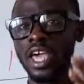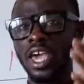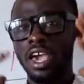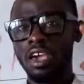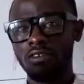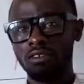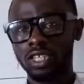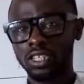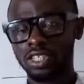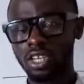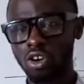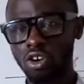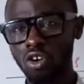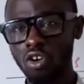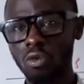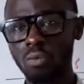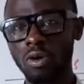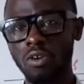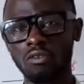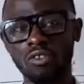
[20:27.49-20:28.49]
If it is a
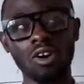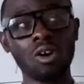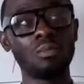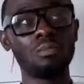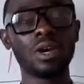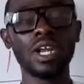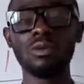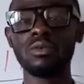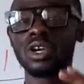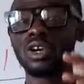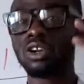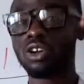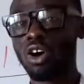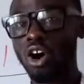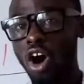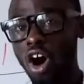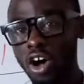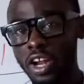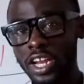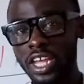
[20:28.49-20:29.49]
group of company, we're going to
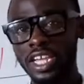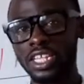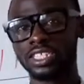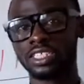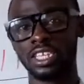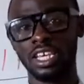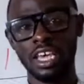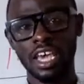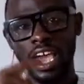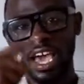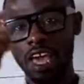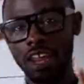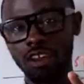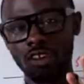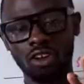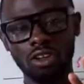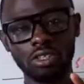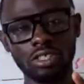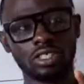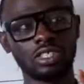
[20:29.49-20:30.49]
audit
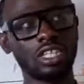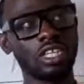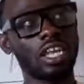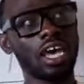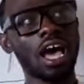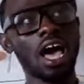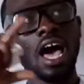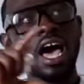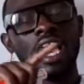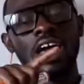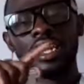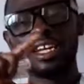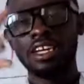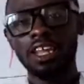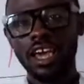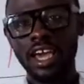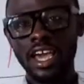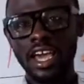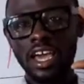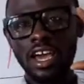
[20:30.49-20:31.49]
and consider
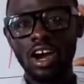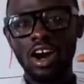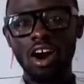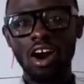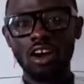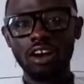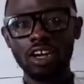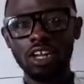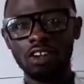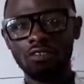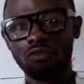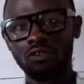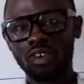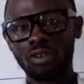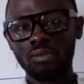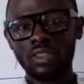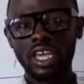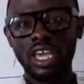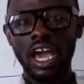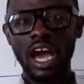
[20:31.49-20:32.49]
the audit
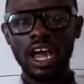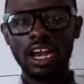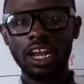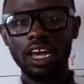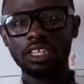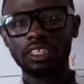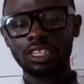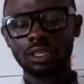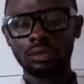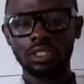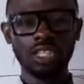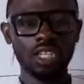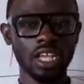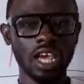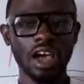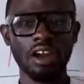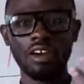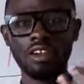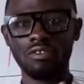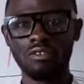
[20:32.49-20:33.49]
from the other
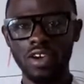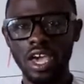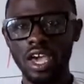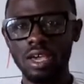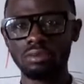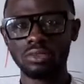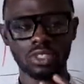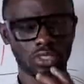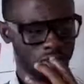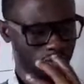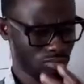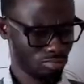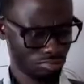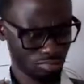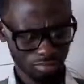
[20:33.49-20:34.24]
subsidiary firms.